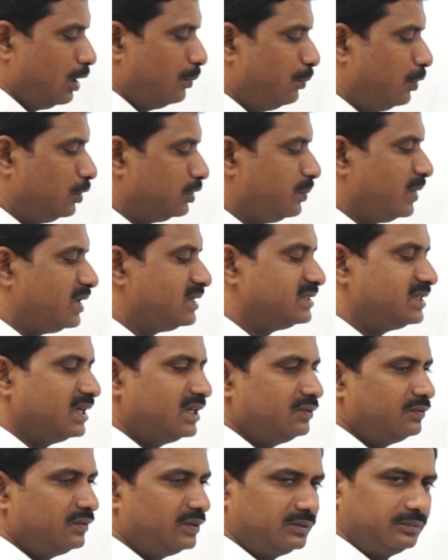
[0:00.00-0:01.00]
Both mix
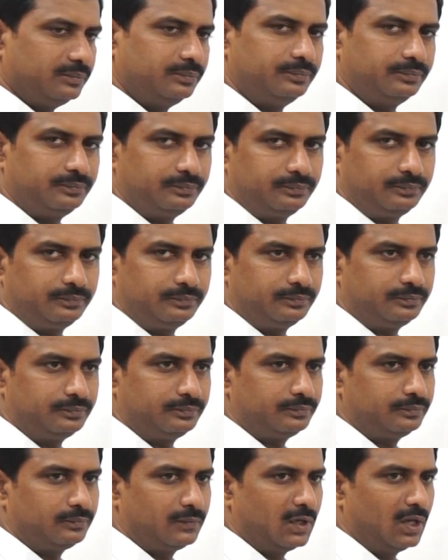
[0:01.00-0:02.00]
that one.
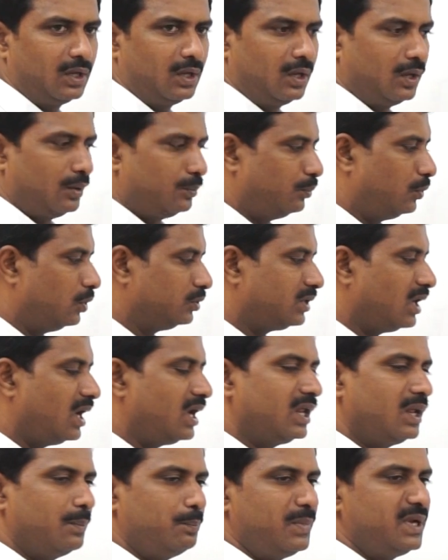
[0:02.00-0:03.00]
Both
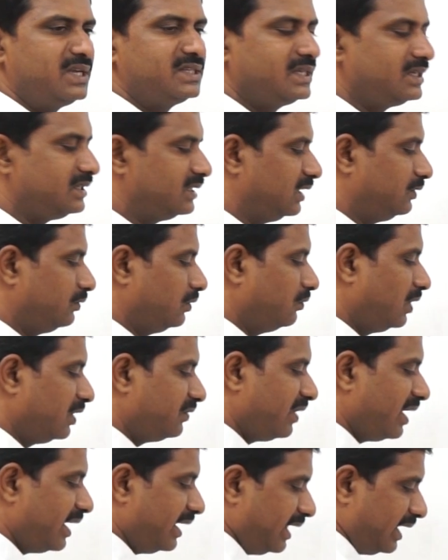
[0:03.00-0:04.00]
are mixing that one. What
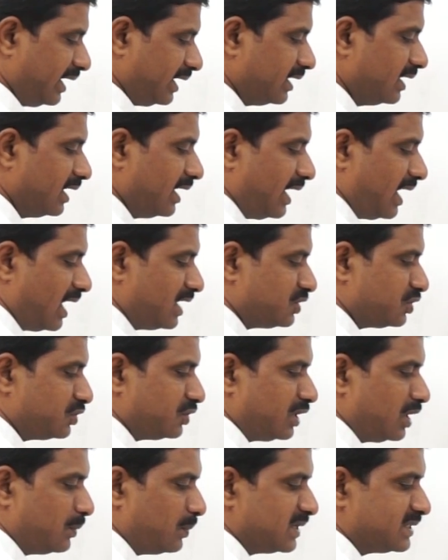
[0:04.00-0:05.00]
we are adding?
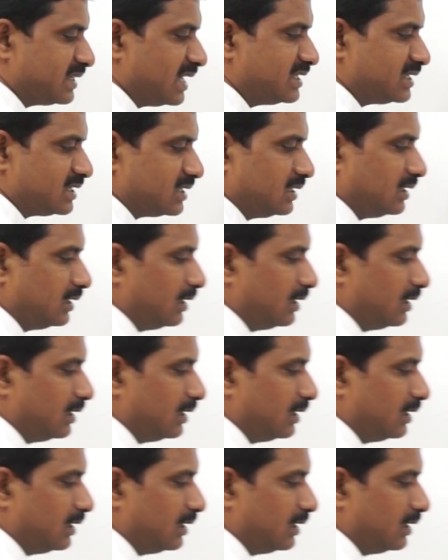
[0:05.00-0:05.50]
H3 plus H,